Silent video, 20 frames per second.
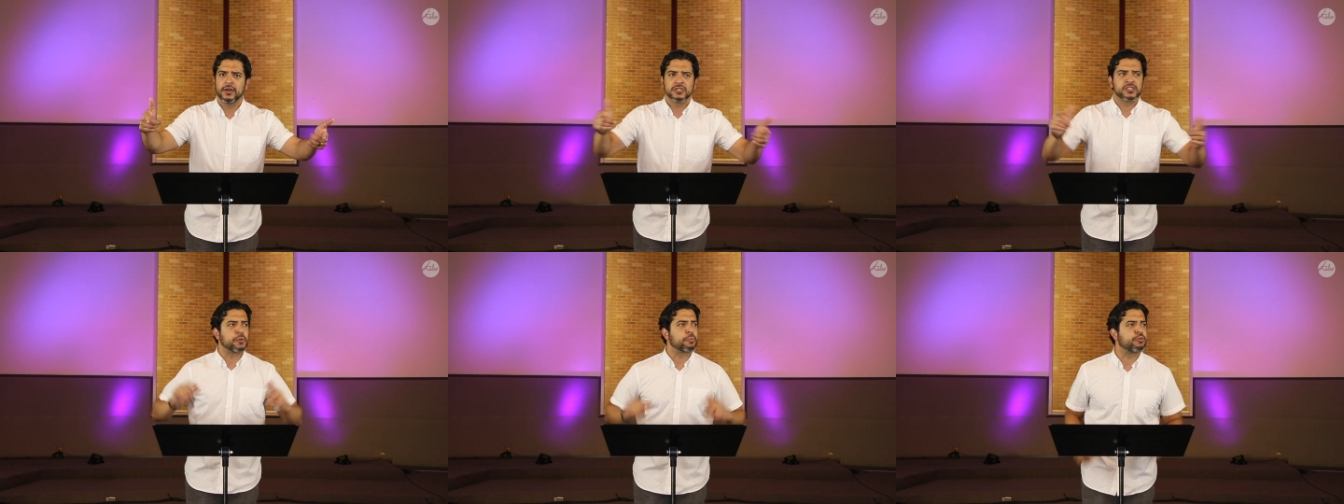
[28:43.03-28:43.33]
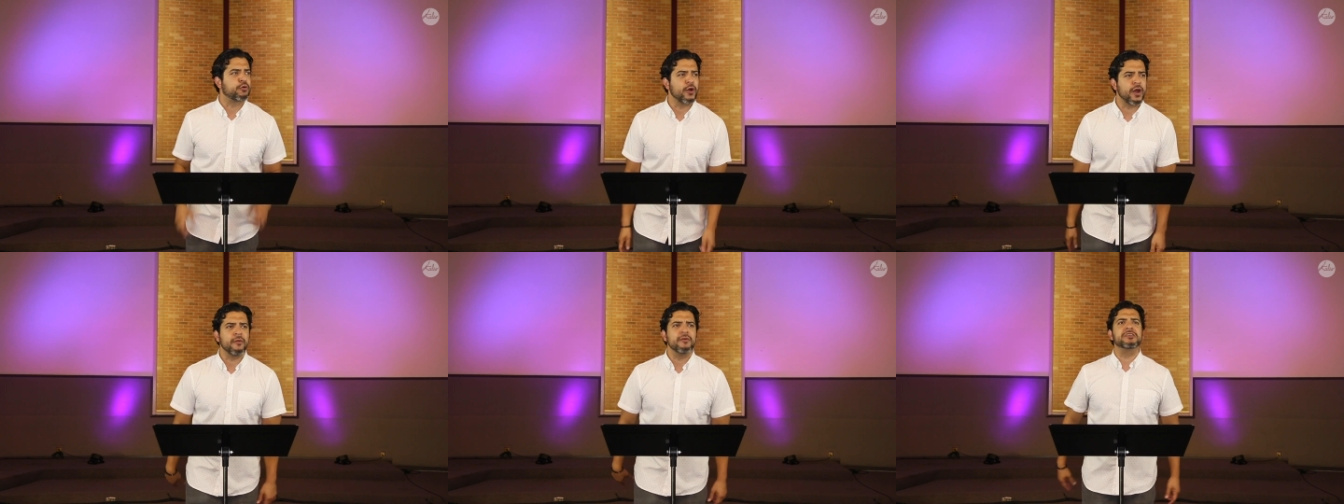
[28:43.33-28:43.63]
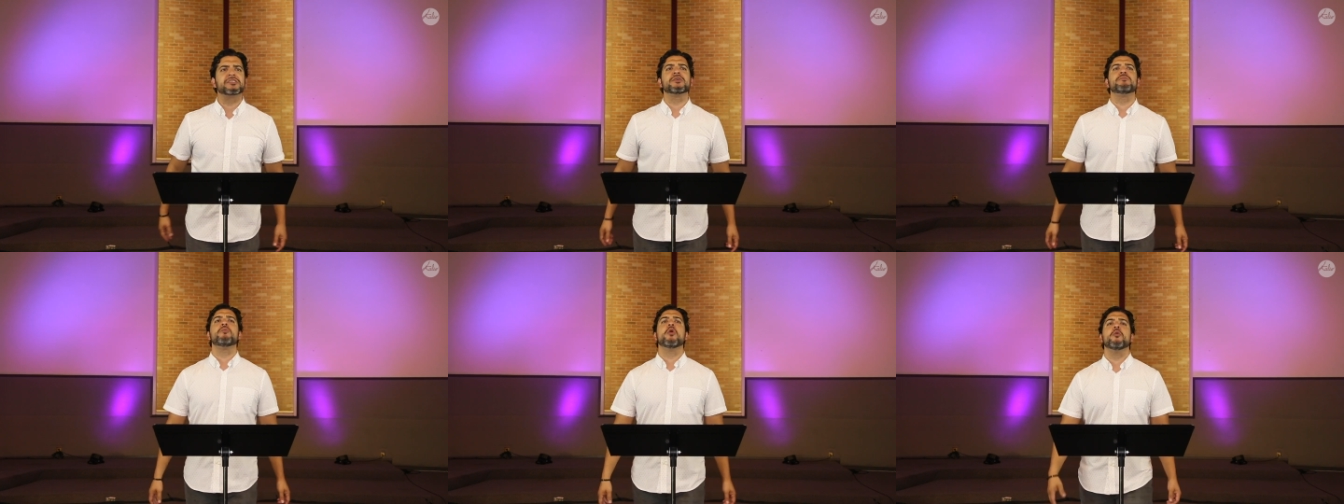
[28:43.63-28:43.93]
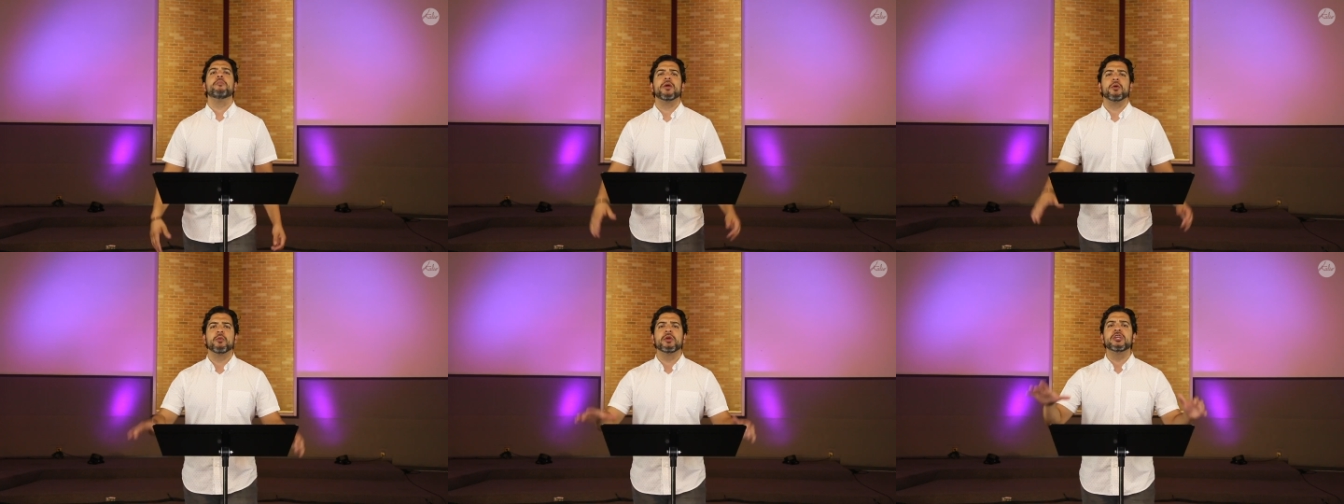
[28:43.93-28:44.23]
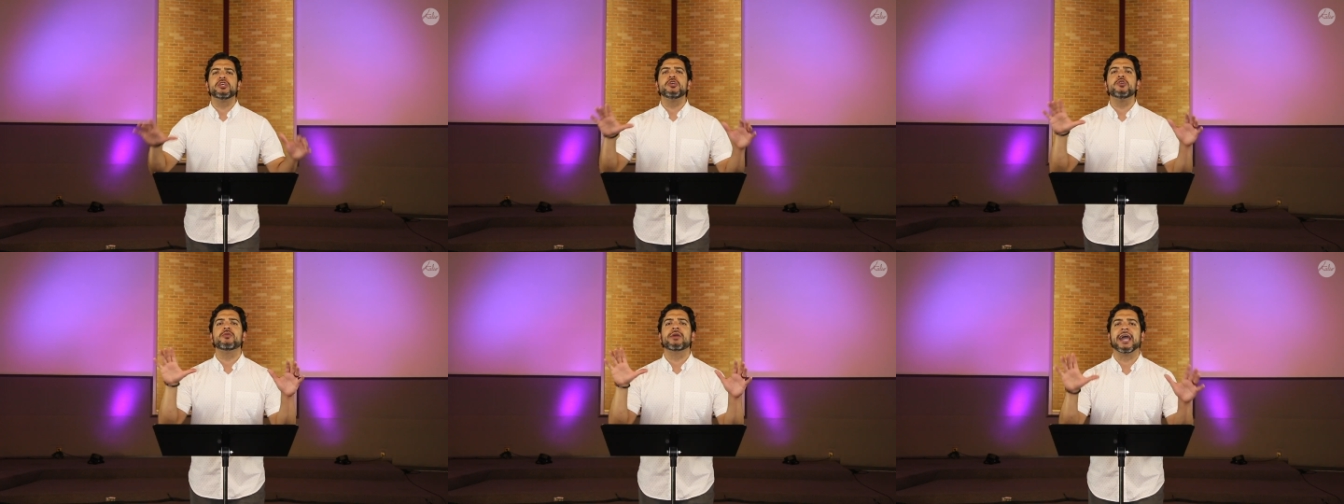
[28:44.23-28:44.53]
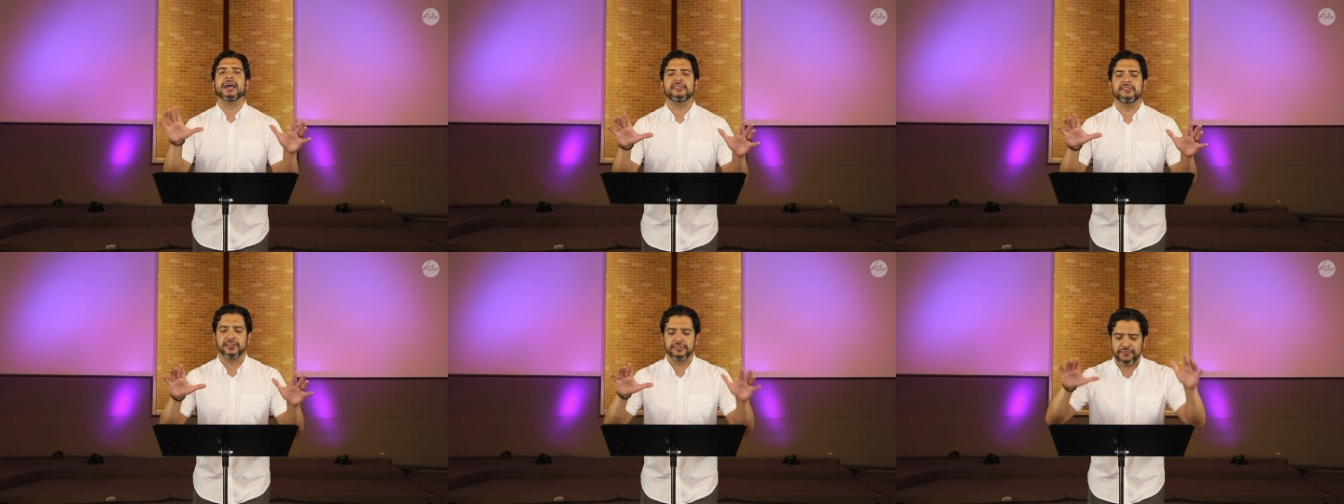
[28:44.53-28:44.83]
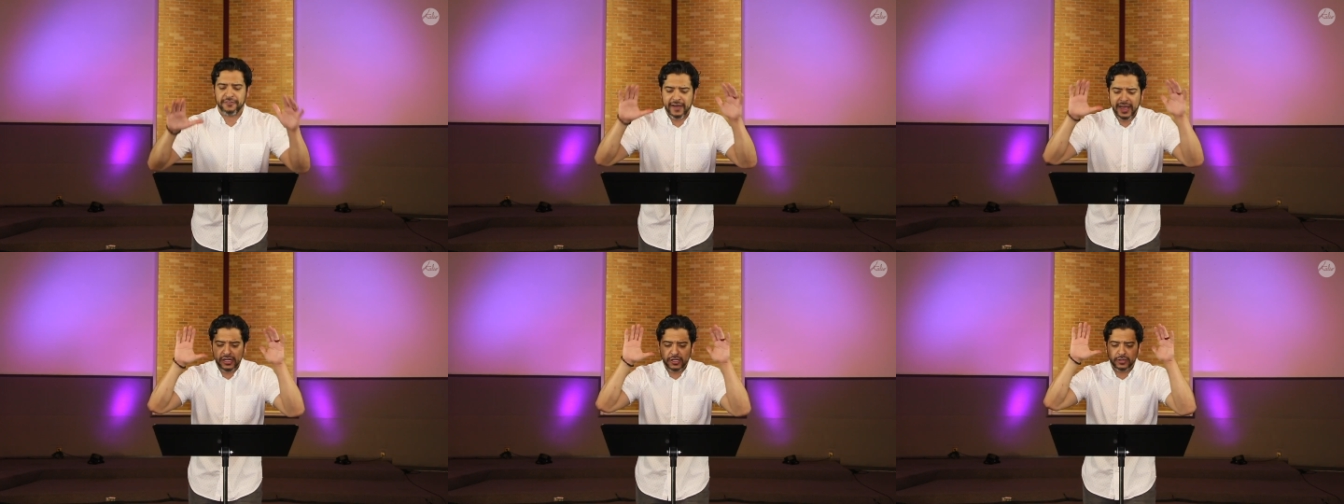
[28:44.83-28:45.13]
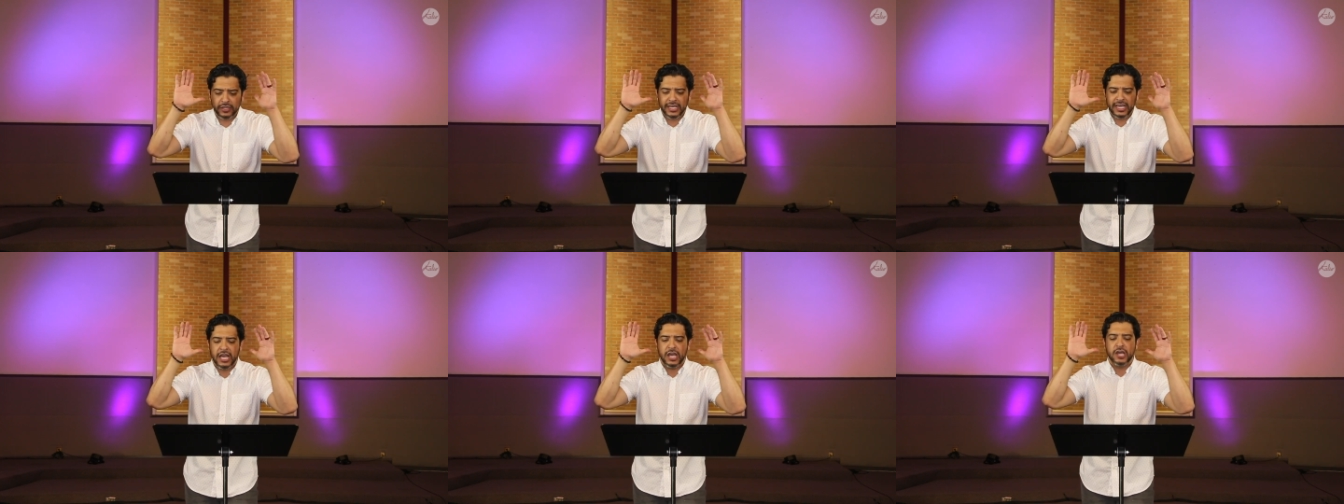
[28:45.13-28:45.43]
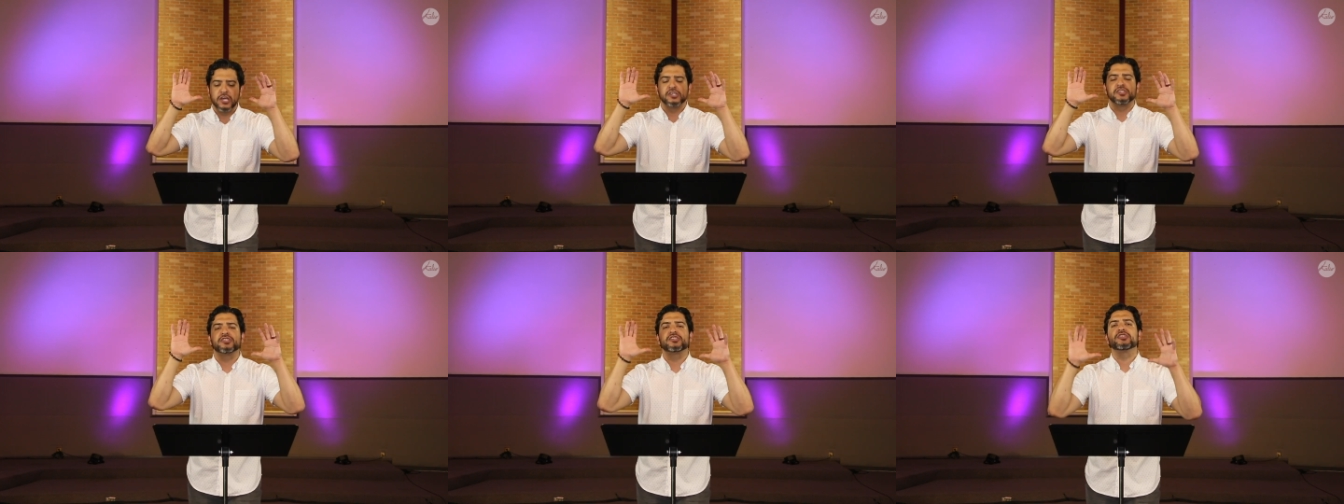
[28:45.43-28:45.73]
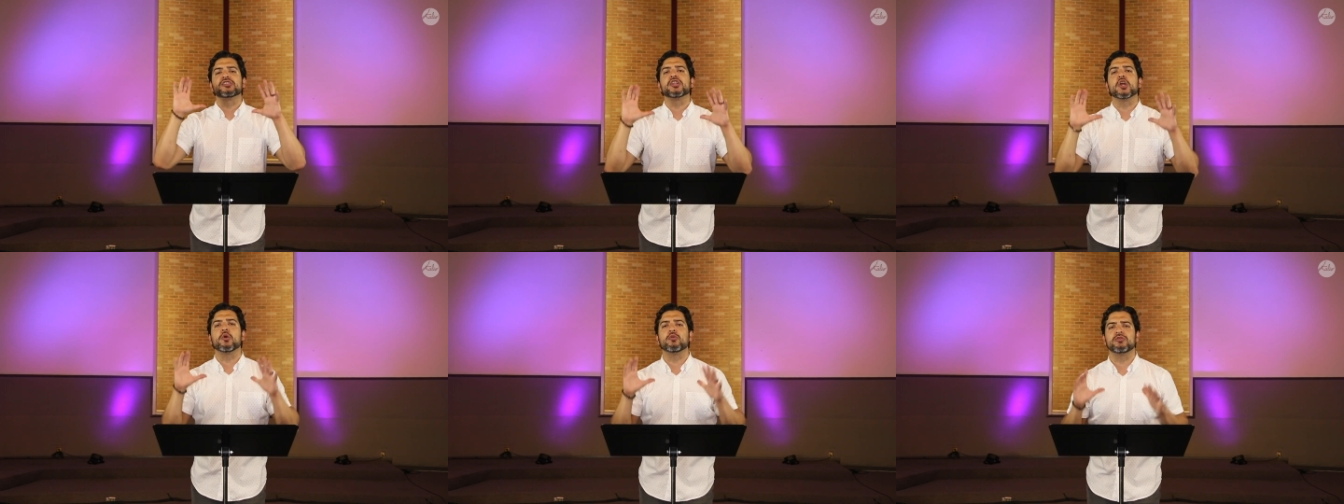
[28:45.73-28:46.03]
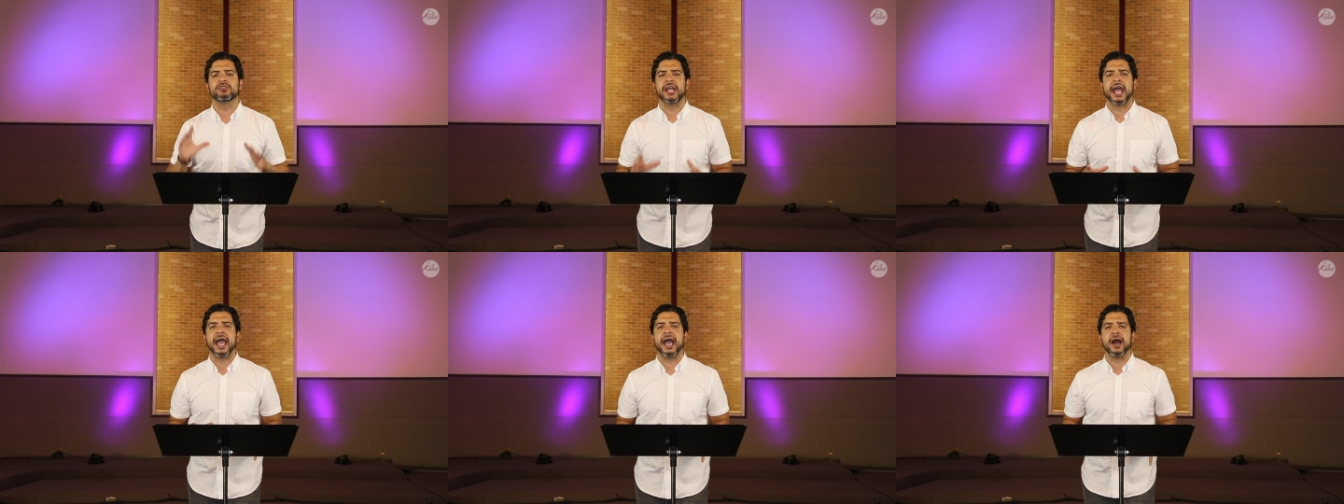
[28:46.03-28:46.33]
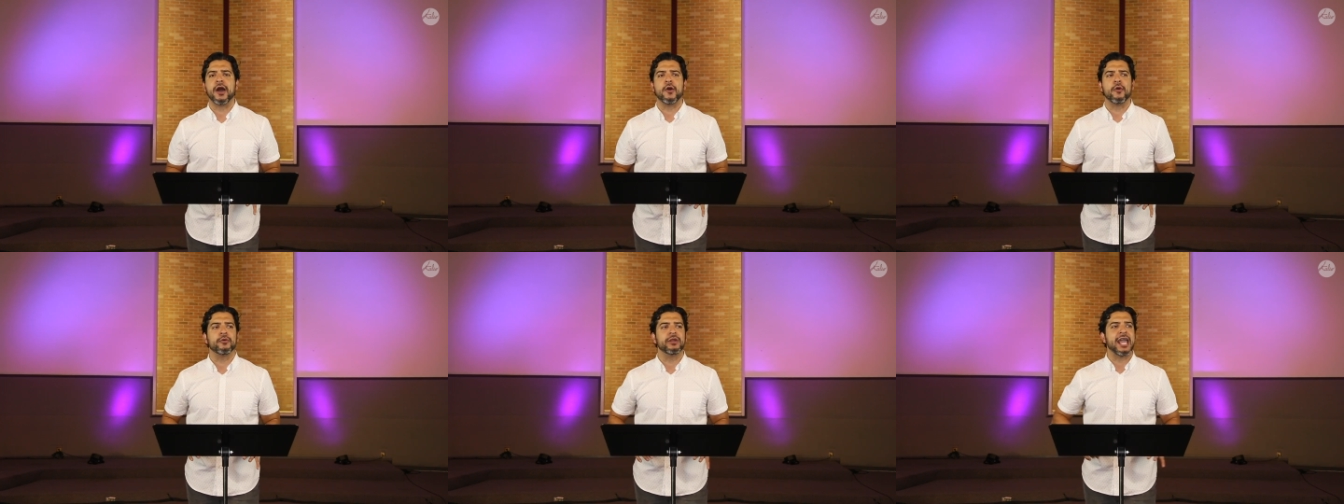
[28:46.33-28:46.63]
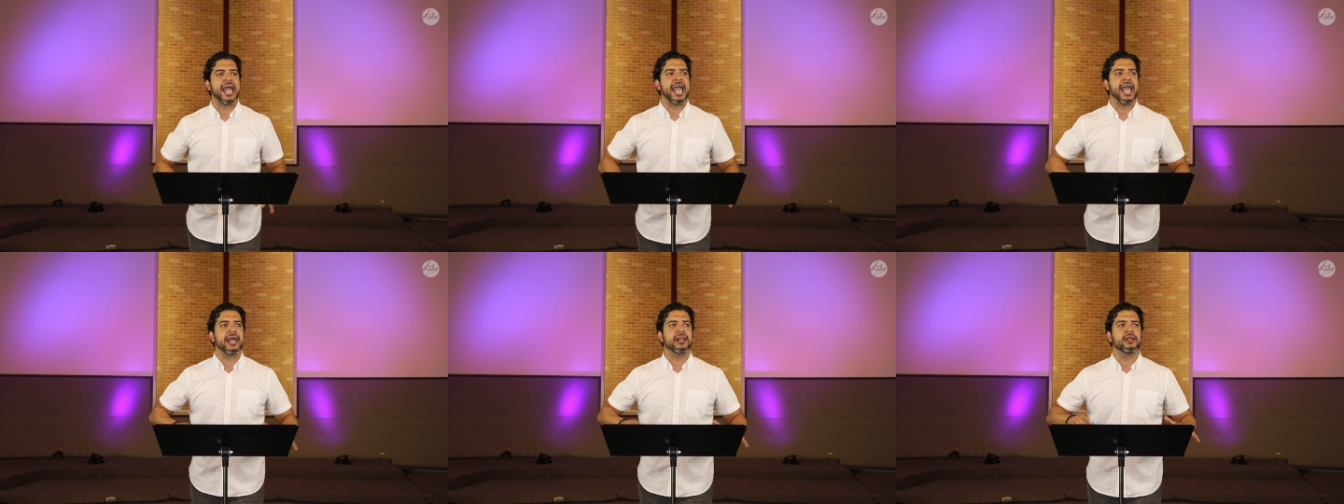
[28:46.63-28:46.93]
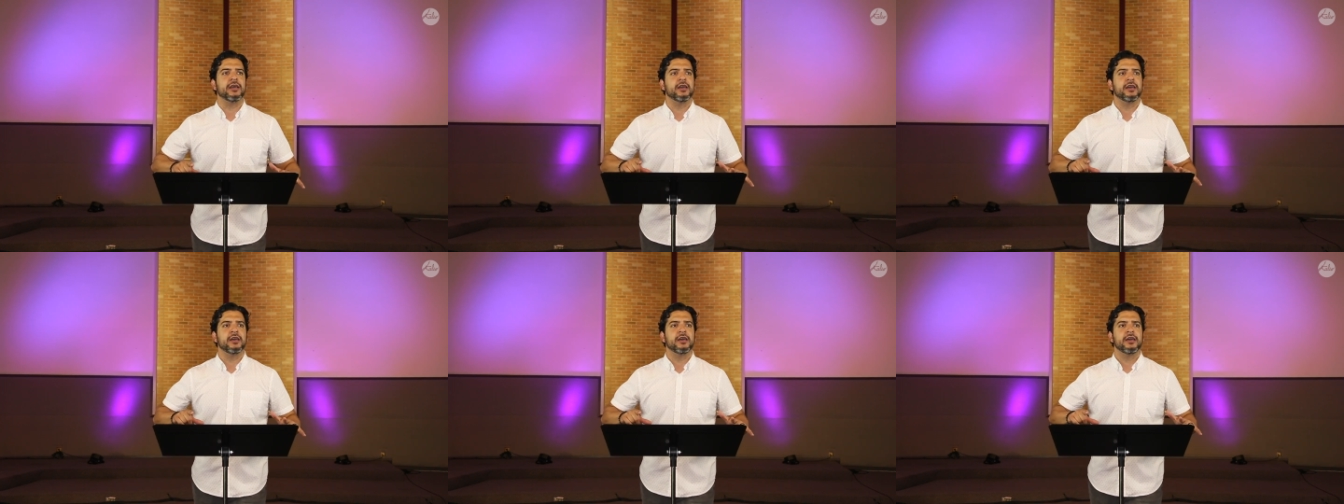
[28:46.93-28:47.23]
So prayer is a moment when you get to finally slow down and,